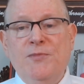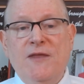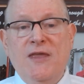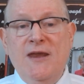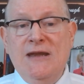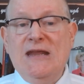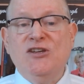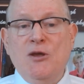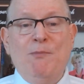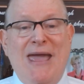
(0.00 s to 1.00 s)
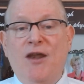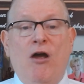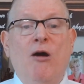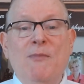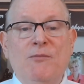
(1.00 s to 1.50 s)
that they need to ban
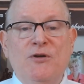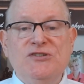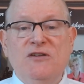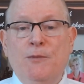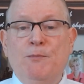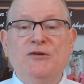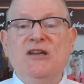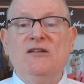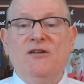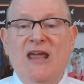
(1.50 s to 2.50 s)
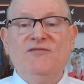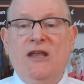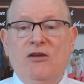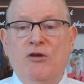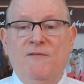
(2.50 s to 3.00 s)
all members of a particular
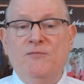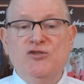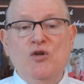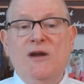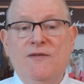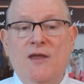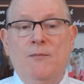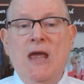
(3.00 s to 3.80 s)
ethnic group from joining them.